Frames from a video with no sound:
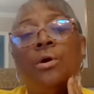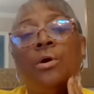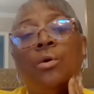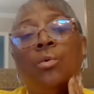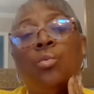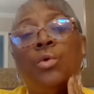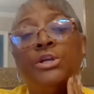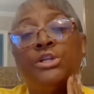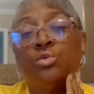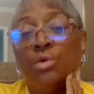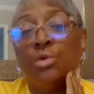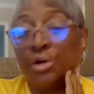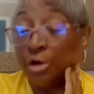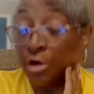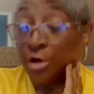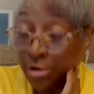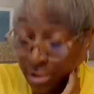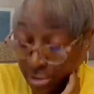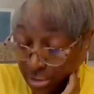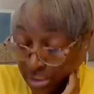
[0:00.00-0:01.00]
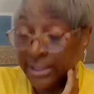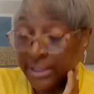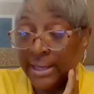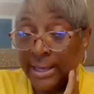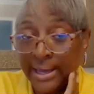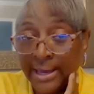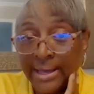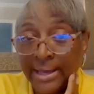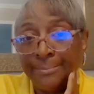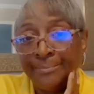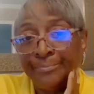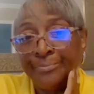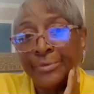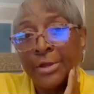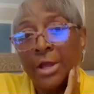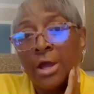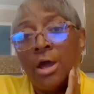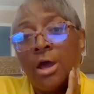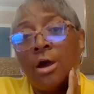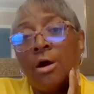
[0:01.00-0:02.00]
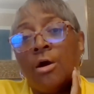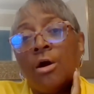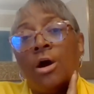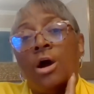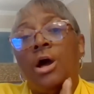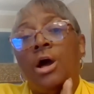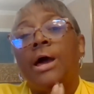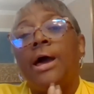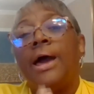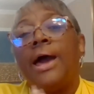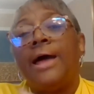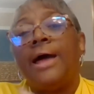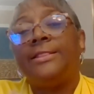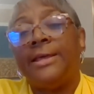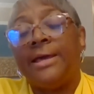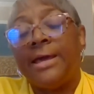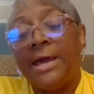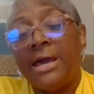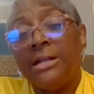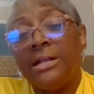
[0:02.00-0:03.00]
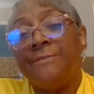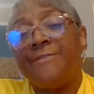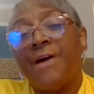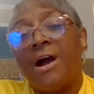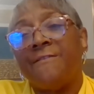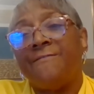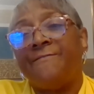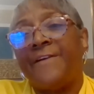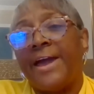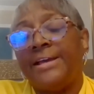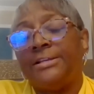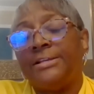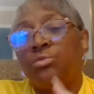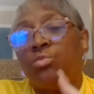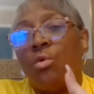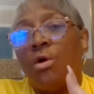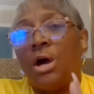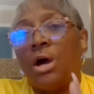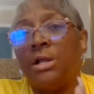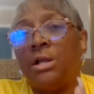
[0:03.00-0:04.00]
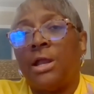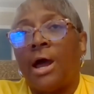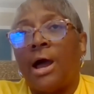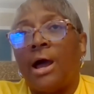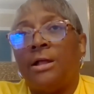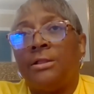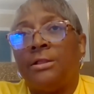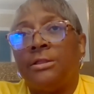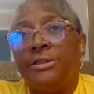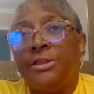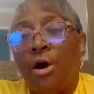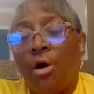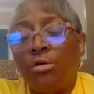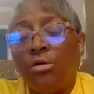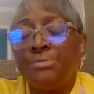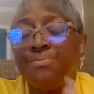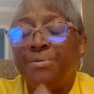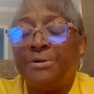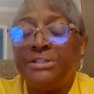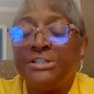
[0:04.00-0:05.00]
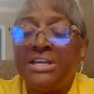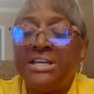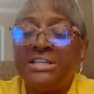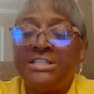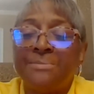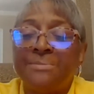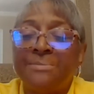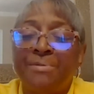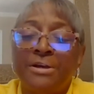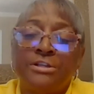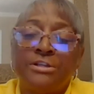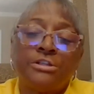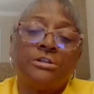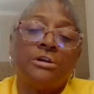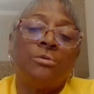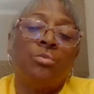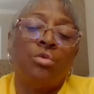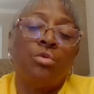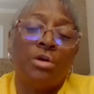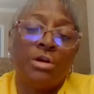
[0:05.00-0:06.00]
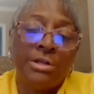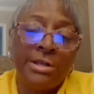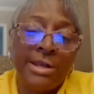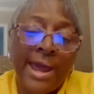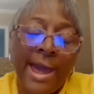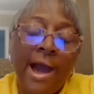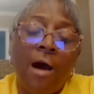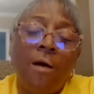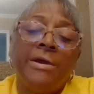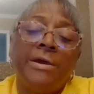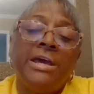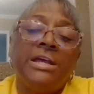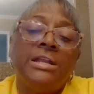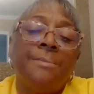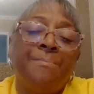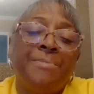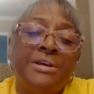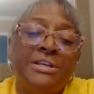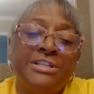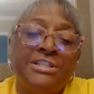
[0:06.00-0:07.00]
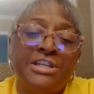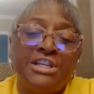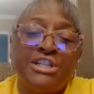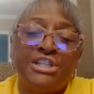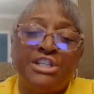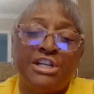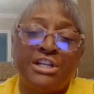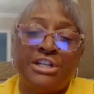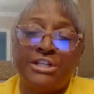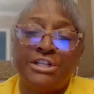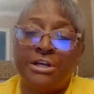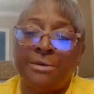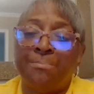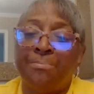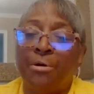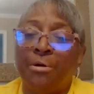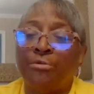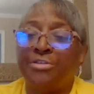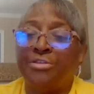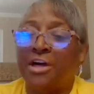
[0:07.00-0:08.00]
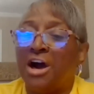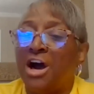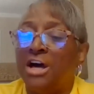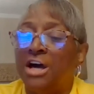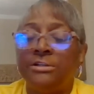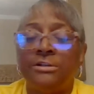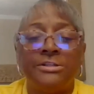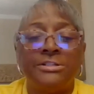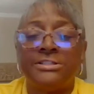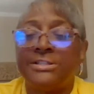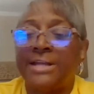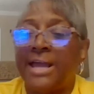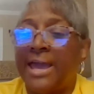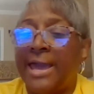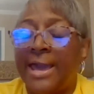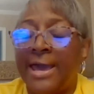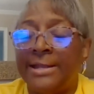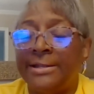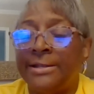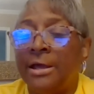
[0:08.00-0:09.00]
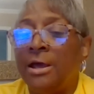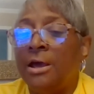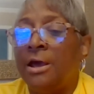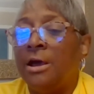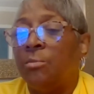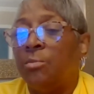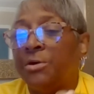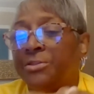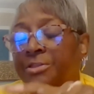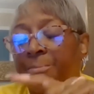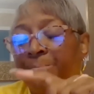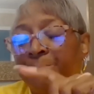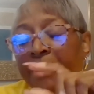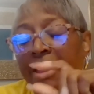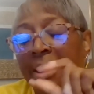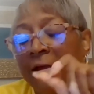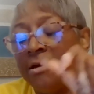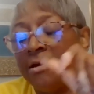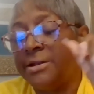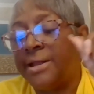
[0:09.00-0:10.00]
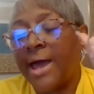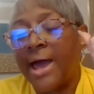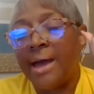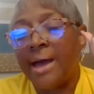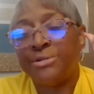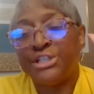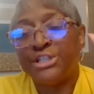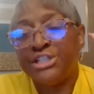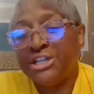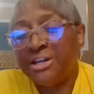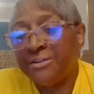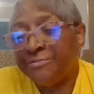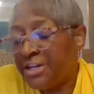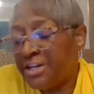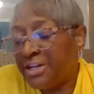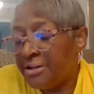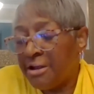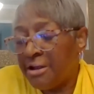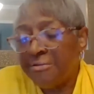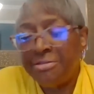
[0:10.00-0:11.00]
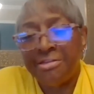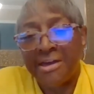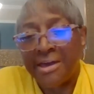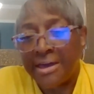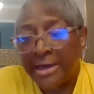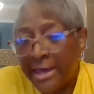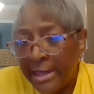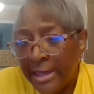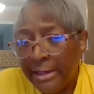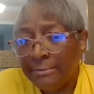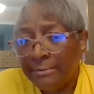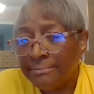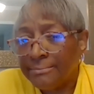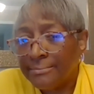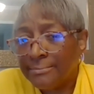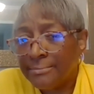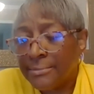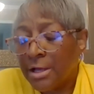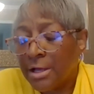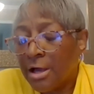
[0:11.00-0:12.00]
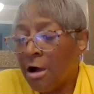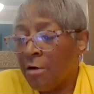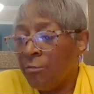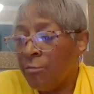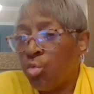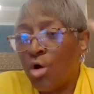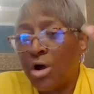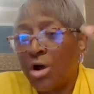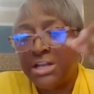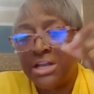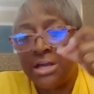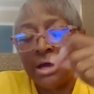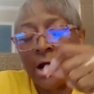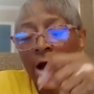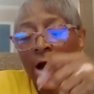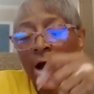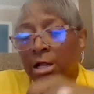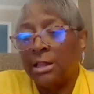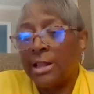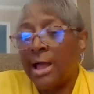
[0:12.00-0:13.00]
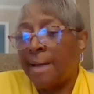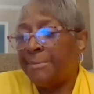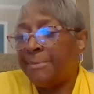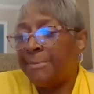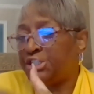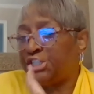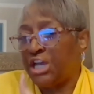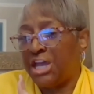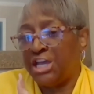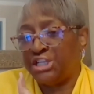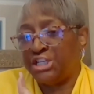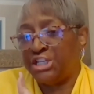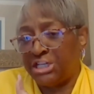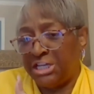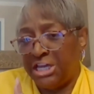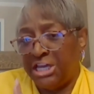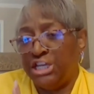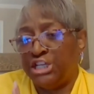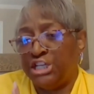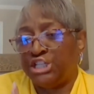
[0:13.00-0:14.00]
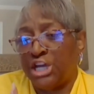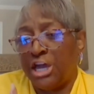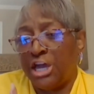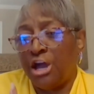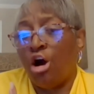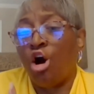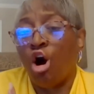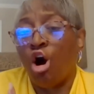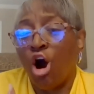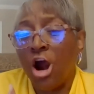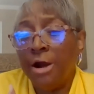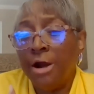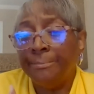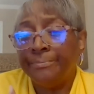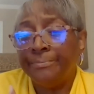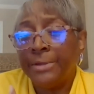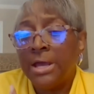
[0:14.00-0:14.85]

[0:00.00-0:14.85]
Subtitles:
which we're currently in, at the end of our phase one, those participants were now in a position to both understand with a paradigm shift in their thinking of what climate change and EJ are,